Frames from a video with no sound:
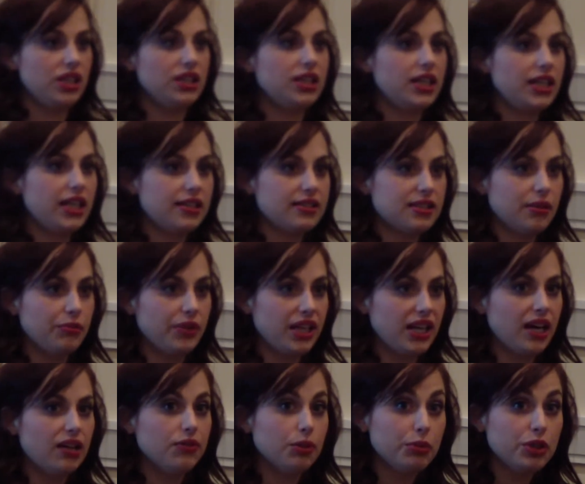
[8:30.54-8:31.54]
that they get something
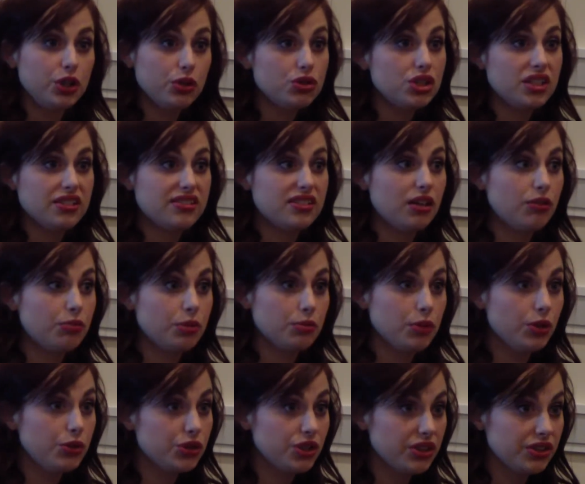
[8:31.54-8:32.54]
out of it, but usually the
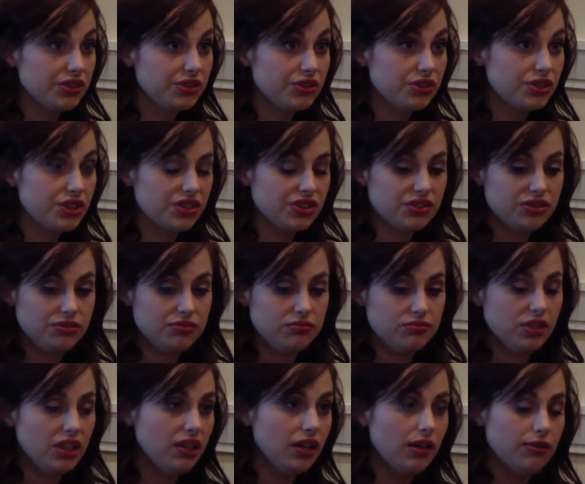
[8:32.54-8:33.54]
self-promotion is just
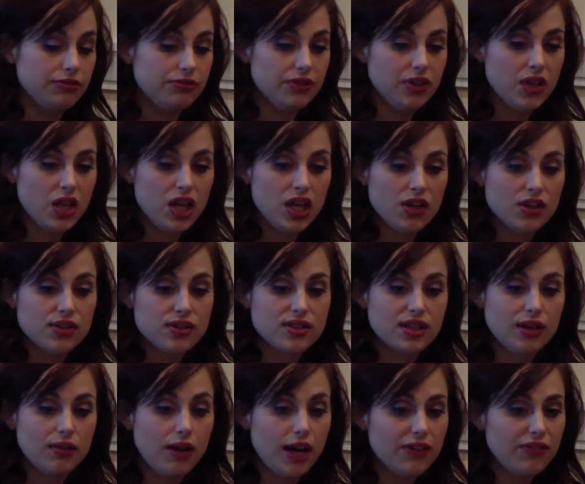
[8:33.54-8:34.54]
enough.
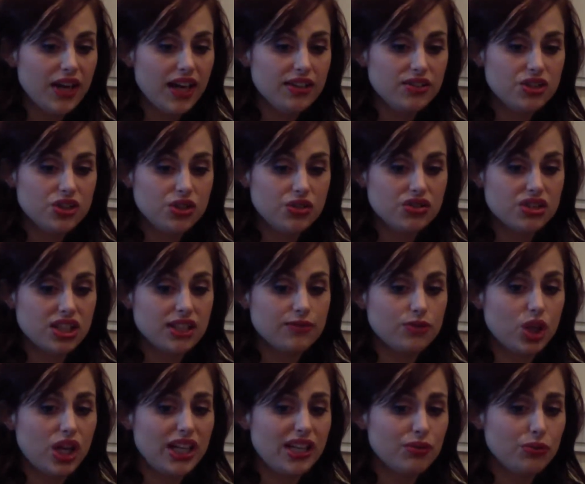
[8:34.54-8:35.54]
So I've had shoots on a
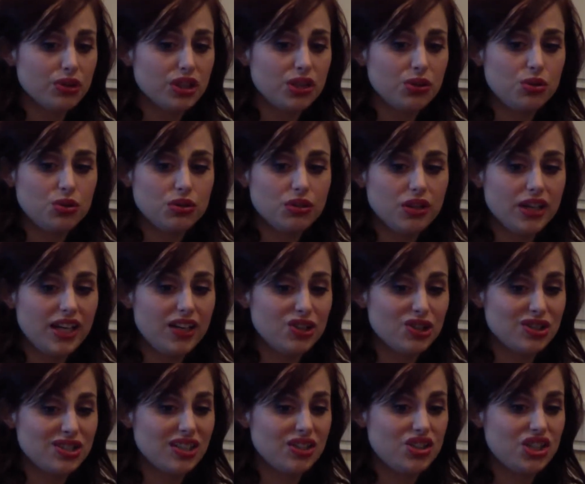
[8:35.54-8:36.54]
variety of really cool
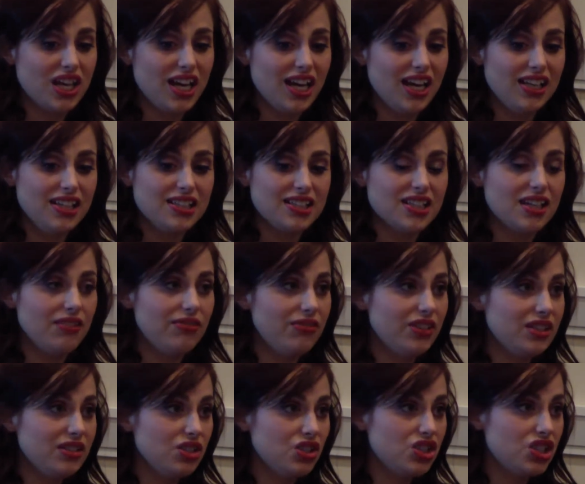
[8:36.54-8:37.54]
locations, such as a
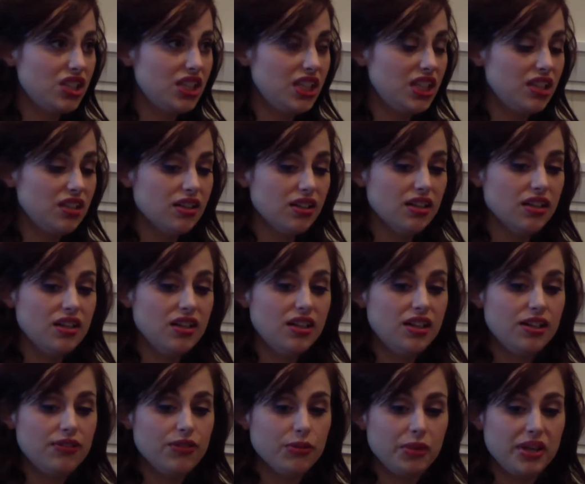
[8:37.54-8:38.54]
vintage theater
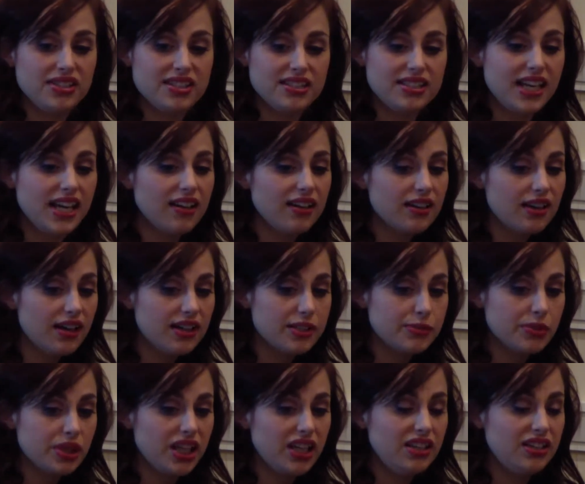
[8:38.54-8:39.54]
for my Zatanna
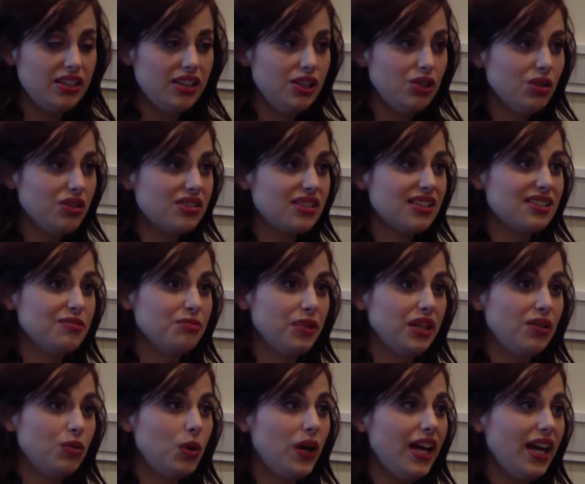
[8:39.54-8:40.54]
cosplay, the USS
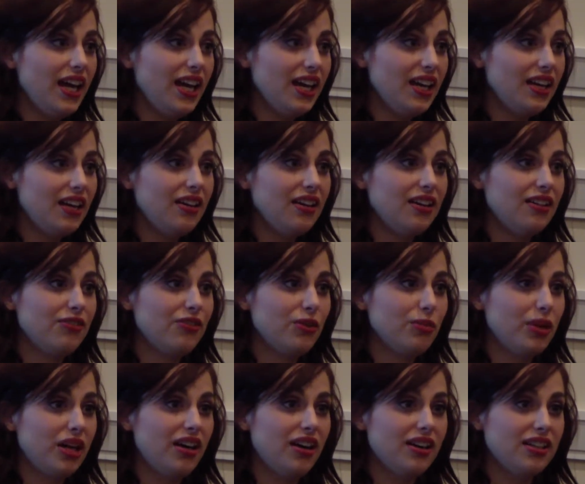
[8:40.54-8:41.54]
Midway for
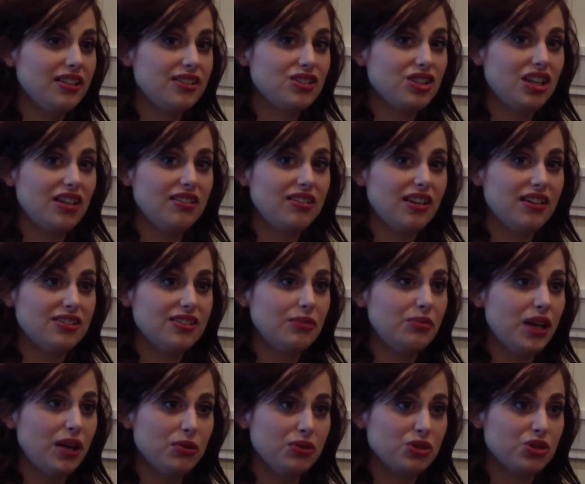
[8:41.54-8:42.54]
my Anya Starlight costume.
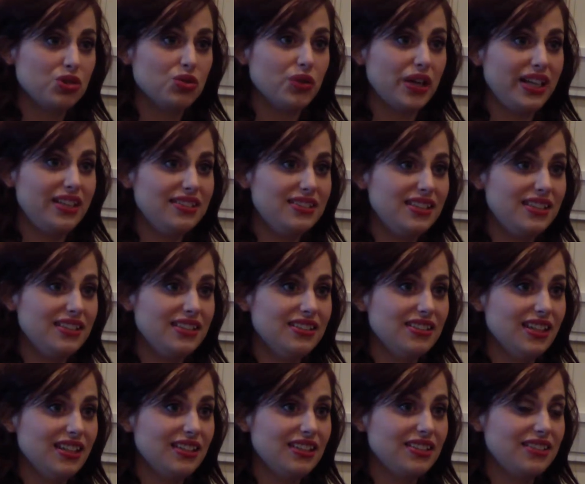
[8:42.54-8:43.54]
That was crazy,
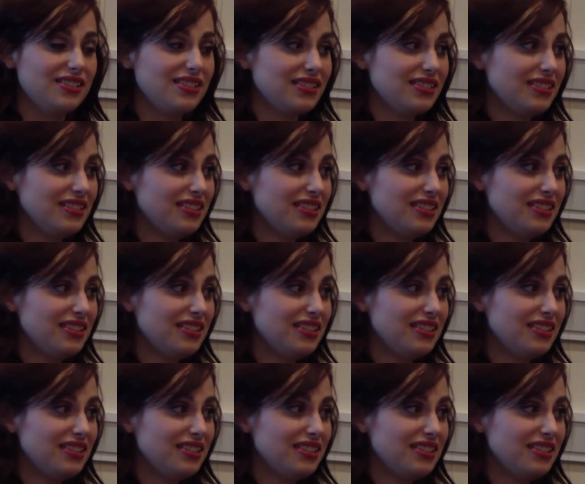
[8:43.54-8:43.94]
like this